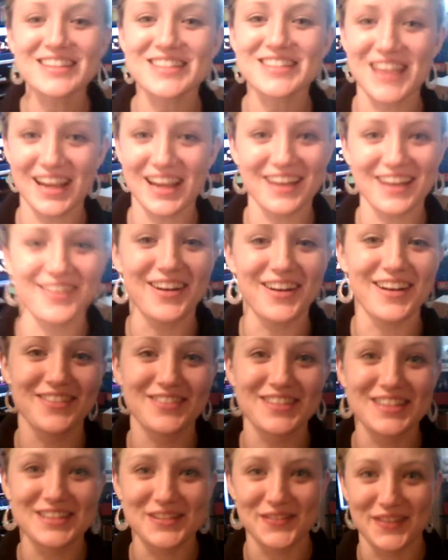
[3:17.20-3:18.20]
Check out
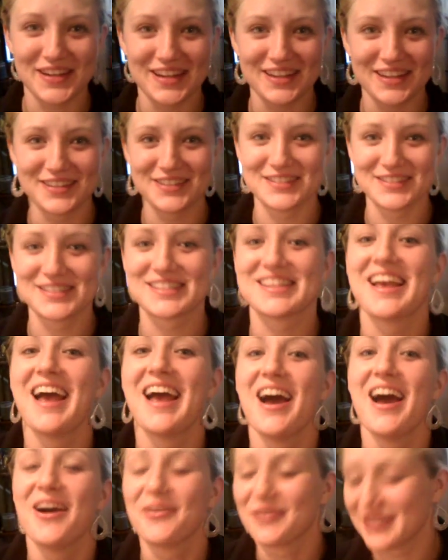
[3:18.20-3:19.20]
all these videos.
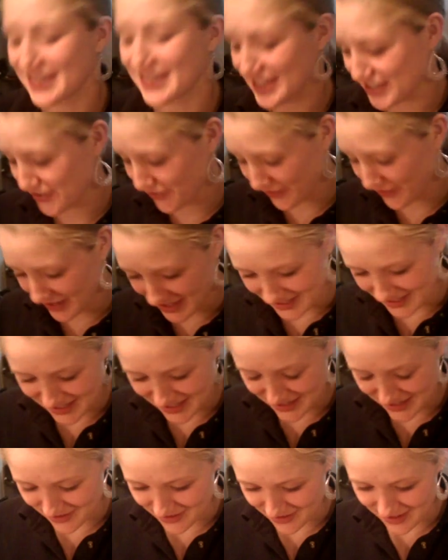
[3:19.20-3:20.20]
We just
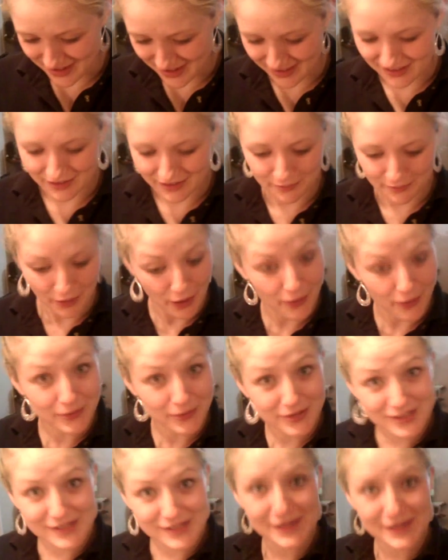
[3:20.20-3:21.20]
finished doing the
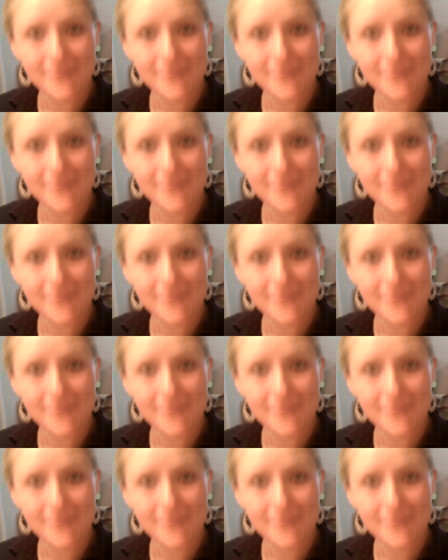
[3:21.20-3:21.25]
bones.